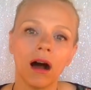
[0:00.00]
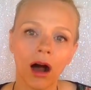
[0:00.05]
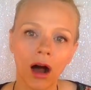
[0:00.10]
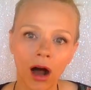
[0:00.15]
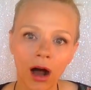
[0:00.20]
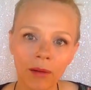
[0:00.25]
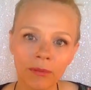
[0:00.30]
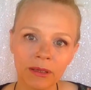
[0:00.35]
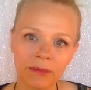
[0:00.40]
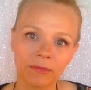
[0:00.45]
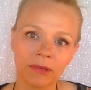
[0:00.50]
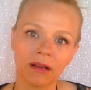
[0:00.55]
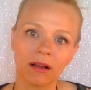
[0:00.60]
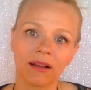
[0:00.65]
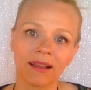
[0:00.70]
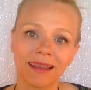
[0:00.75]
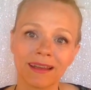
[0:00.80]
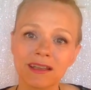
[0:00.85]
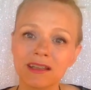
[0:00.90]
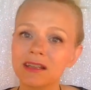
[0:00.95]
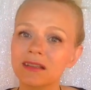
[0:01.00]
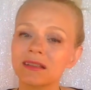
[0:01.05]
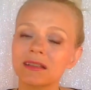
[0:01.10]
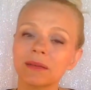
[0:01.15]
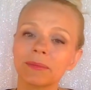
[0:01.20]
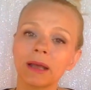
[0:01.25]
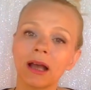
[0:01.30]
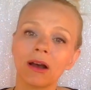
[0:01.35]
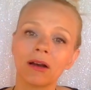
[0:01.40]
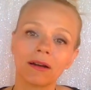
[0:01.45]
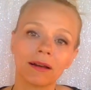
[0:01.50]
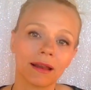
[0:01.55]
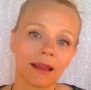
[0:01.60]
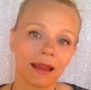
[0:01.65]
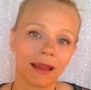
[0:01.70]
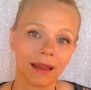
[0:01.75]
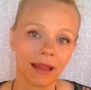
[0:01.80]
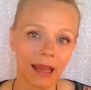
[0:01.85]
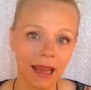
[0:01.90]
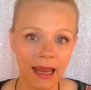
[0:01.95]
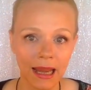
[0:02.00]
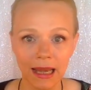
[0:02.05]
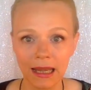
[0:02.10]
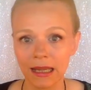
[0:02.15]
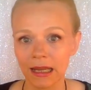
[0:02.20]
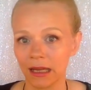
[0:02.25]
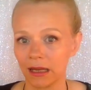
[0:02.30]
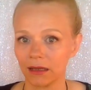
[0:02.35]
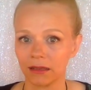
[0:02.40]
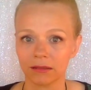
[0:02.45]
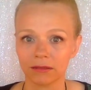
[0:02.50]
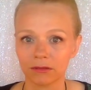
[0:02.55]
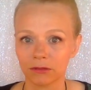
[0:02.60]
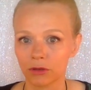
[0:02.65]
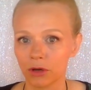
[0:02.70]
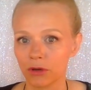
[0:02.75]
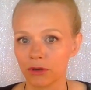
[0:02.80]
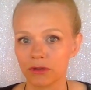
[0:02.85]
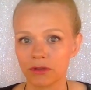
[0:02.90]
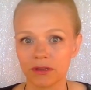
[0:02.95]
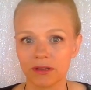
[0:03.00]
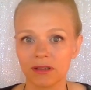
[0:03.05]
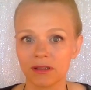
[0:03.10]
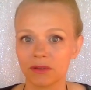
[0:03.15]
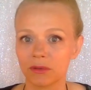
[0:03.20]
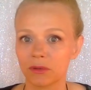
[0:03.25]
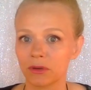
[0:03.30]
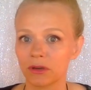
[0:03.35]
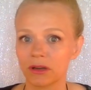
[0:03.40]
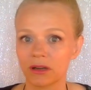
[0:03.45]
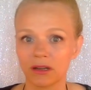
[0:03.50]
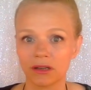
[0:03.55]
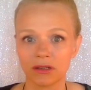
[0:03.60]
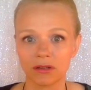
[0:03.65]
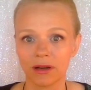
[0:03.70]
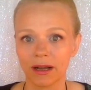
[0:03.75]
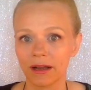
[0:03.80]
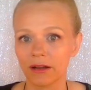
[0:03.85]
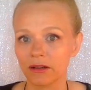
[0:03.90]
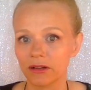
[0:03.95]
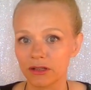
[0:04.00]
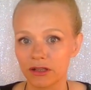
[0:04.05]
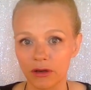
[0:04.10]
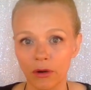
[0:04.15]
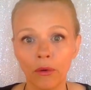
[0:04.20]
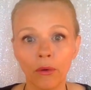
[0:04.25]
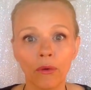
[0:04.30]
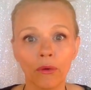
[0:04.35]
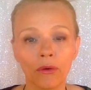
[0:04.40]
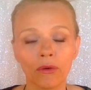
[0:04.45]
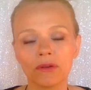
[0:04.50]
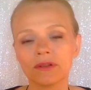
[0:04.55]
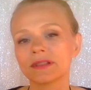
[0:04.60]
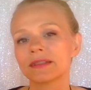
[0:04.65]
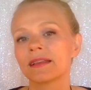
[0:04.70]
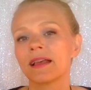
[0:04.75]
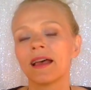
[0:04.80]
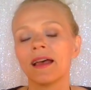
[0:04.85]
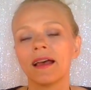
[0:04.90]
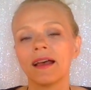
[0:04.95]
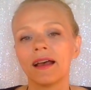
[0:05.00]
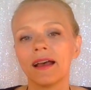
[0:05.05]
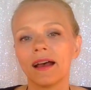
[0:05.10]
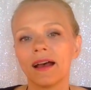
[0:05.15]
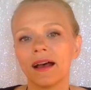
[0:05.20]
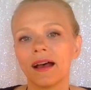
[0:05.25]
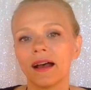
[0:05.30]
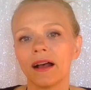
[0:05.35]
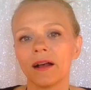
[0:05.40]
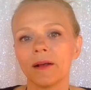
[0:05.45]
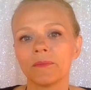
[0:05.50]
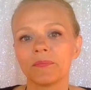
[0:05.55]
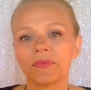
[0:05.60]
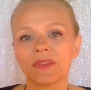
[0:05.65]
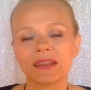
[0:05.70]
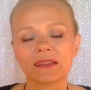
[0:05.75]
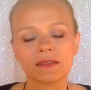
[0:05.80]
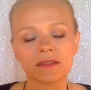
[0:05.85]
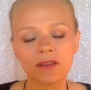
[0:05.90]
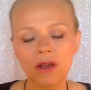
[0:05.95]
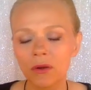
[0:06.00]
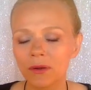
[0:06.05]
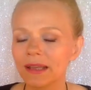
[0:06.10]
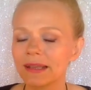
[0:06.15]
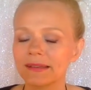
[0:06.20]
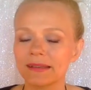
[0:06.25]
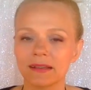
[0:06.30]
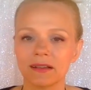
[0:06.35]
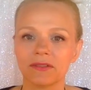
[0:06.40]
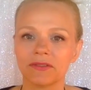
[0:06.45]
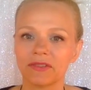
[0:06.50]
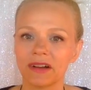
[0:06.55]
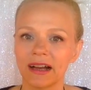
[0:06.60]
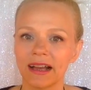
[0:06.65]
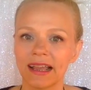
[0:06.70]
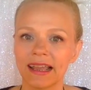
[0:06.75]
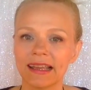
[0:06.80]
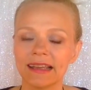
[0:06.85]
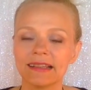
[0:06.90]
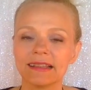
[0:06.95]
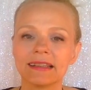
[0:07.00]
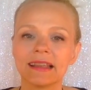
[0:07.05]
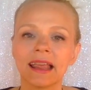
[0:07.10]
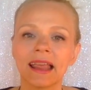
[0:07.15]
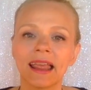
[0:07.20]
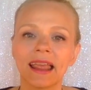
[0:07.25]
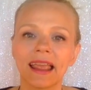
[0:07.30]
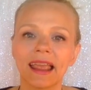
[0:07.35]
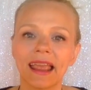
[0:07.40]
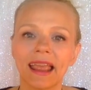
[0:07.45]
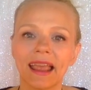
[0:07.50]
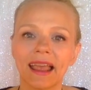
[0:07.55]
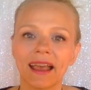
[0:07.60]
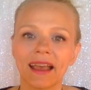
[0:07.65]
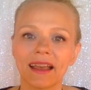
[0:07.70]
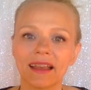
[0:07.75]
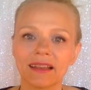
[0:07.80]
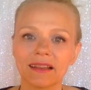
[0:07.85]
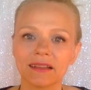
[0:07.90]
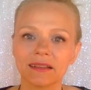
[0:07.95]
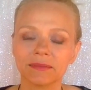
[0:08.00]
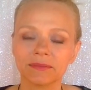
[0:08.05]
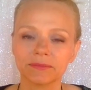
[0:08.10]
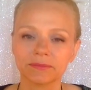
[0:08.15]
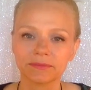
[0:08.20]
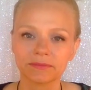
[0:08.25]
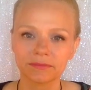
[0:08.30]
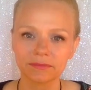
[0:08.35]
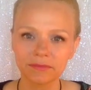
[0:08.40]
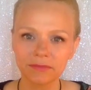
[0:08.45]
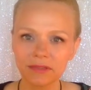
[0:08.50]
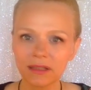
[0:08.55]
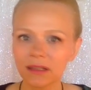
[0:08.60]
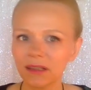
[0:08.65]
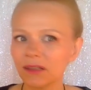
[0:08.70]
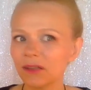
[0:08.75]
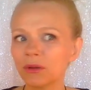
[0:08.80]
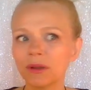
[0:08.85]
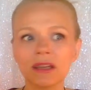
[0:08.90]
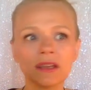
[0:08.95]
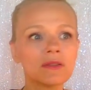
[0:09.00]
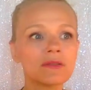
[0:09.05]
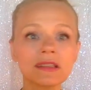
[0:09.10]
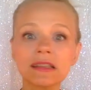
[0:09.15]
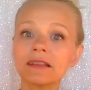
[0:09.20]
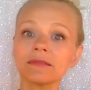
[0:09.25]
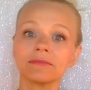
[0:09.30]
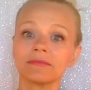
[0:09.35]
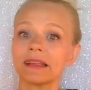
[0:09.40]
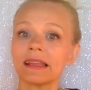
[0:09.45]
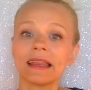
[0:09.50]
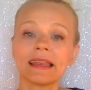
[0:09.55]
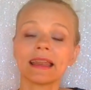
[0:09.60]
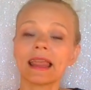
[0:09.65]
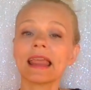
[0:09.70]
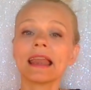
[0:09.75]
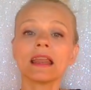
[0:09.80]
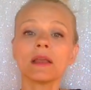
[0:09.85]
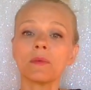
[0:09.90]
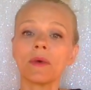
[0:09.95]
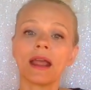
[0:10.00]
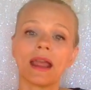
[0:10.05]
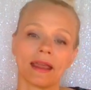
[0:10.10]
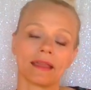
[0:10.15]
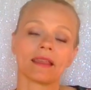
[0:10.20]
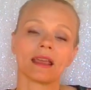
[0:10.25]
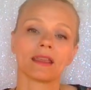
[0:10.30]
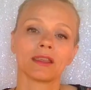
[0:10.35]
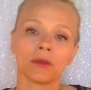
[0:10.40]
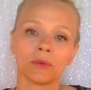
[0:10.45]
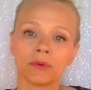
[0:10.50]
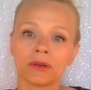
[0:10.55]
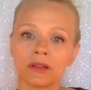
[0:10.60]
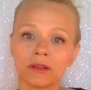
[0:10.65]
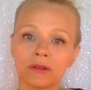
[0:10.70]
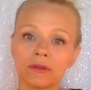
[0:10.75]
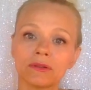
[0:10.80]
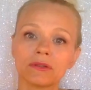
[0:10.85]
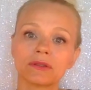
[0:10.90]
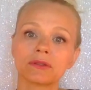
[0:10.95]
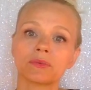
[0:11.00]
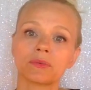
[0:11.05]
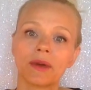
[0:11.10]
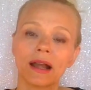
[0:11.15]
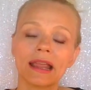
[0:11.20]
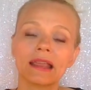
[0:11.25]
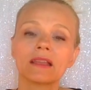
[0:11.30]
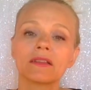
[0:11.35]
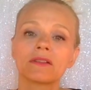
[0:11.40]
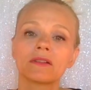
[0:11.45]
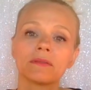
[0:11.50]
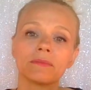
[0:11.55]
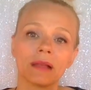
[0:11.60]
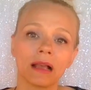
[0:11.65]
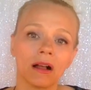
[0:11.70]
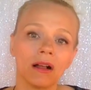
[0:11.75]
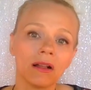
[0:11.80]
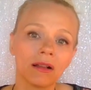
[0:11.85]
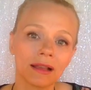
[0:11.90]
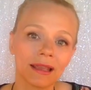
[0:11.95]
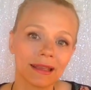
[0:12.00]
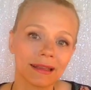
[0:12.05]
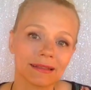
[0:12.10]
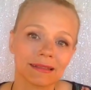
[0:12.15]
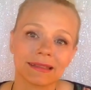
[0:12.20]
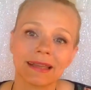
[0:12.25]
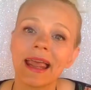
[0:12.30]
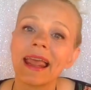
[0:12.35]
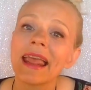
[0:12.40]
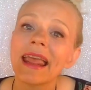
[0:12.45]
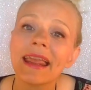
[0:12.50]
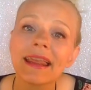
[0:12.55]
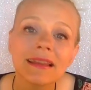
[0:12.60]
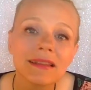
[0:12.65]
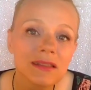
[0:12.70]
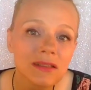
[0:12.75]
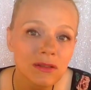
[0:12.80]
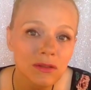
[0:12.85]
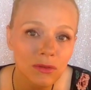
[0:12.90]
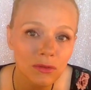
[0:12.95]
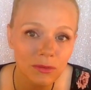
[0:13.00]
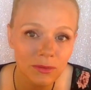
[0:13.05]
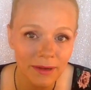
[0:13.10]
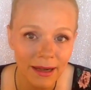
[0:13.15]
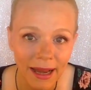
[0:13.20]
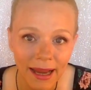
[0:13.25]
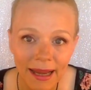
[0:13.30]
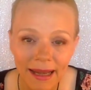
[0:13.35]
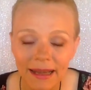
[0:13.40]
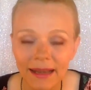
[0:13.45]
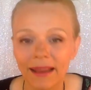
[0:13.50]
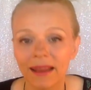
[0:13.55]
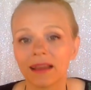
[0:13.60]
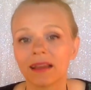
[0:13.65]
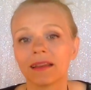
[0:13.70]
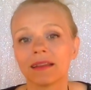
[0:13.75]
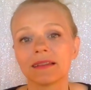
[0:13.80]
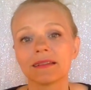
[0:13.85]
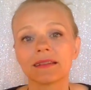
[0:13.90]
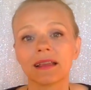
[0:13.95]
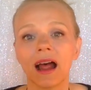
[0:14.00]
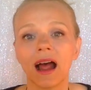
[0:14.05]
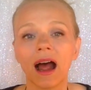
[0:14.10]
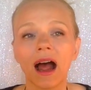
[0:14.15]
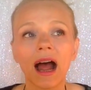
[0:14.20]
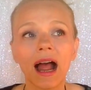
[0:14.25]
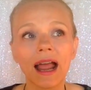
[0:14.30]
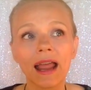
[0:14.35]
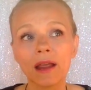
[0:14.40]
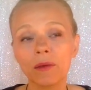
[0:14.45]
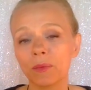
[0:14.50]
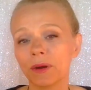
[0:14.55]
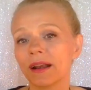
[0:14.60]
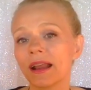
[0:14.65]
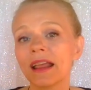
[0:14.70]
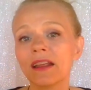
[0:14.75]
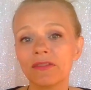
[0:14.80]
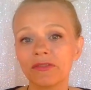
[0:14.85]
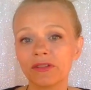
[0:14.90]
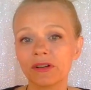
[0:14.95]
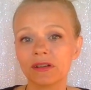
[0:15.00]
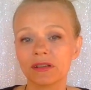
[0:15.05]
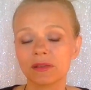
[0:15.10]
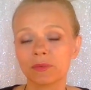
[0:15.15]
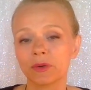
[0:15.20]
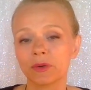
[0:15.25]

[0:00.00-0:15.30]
almond milk at just about any grocery store, Trader Joe's. It's so easy to find, and you can use it in any way that you would use regular milk. It tastes great. And when I first